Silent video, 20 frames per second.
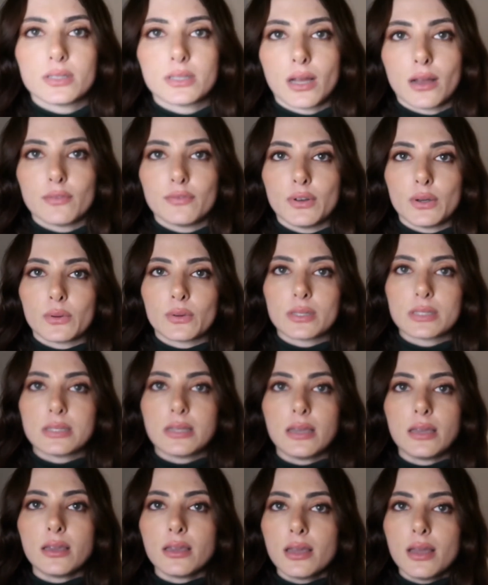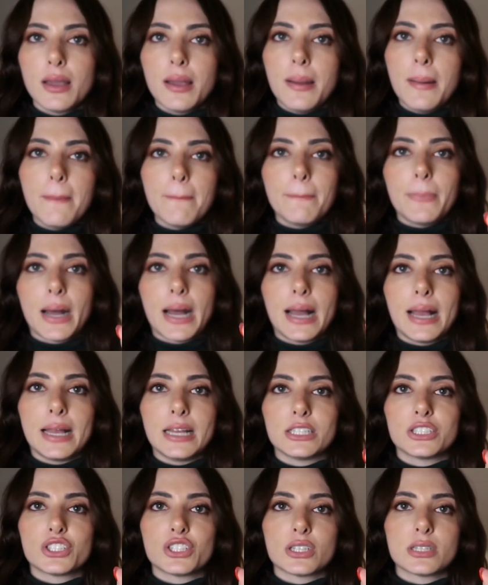not focusing,
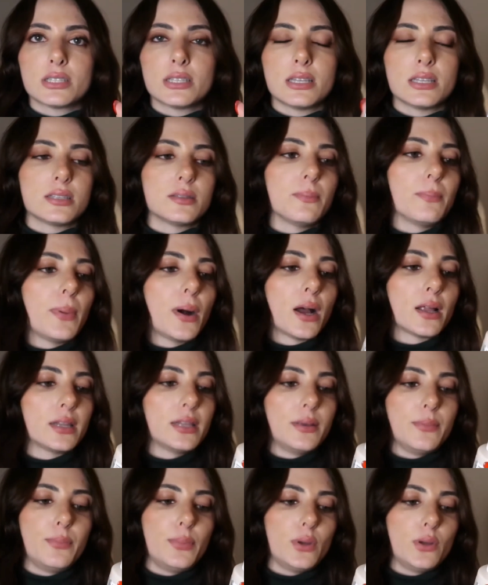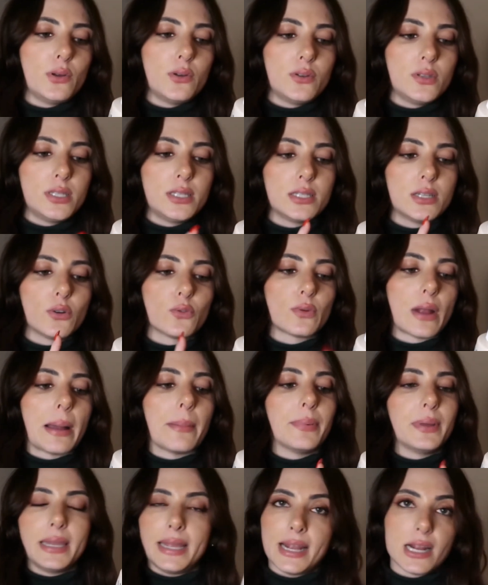but it's just this Bondi Boost
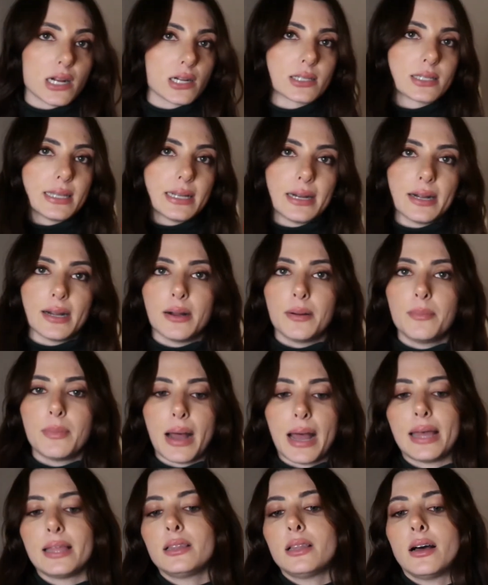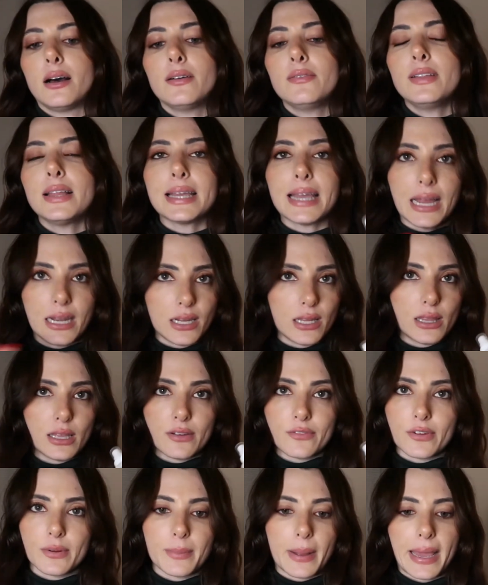Rapid Hair Serum. I love like
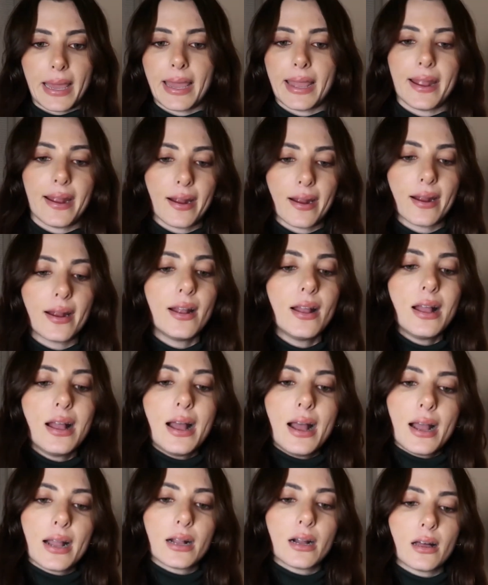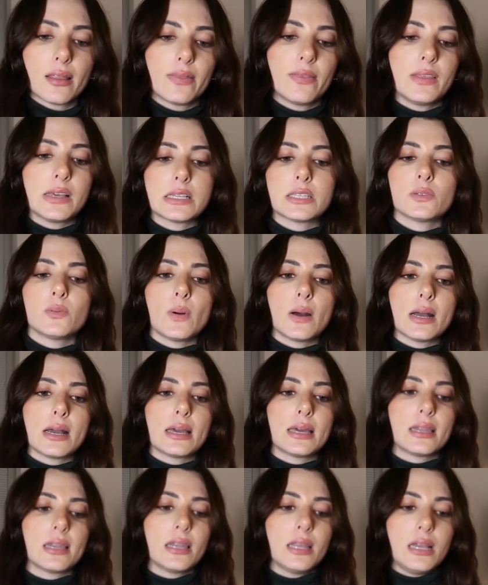anything for my hair. I got this
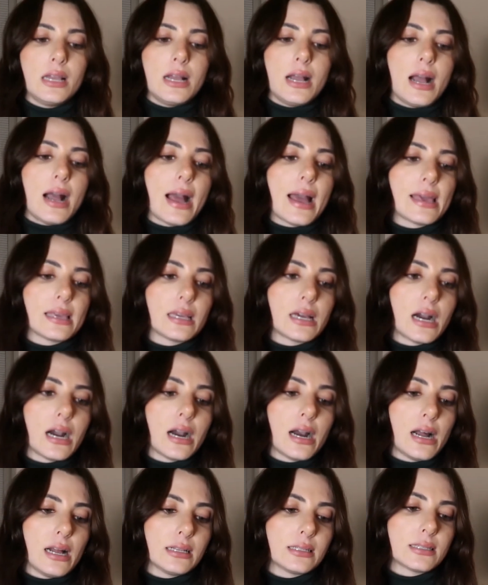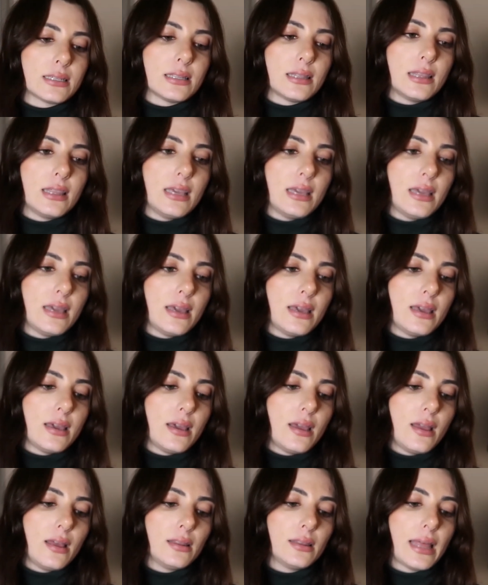one. I got
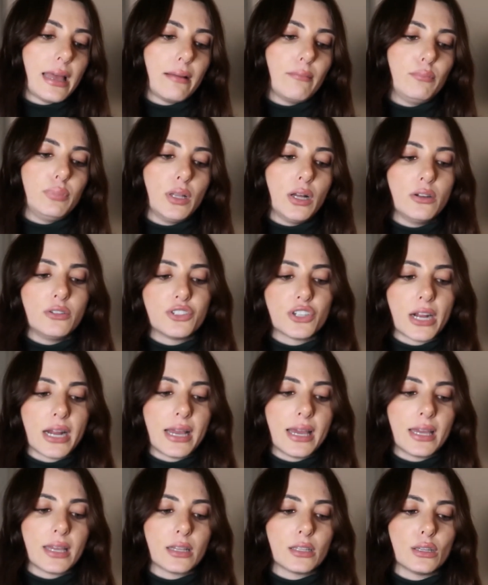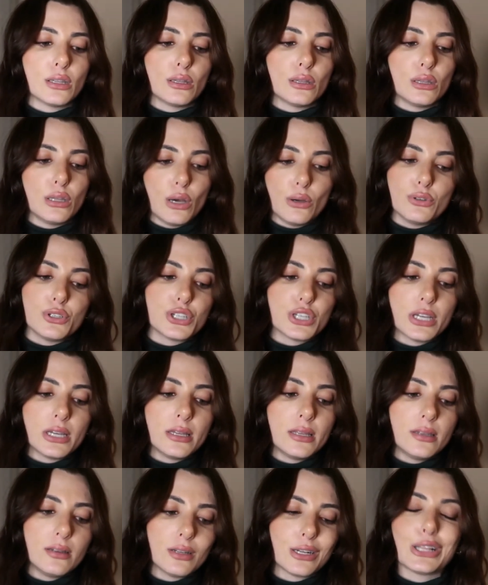the like blow drying
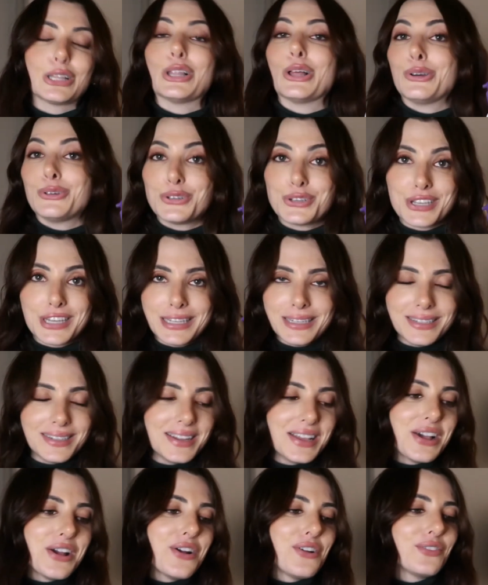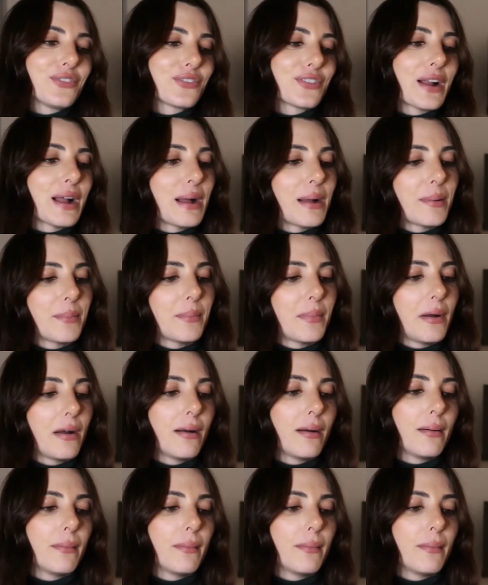lotion, Glotion from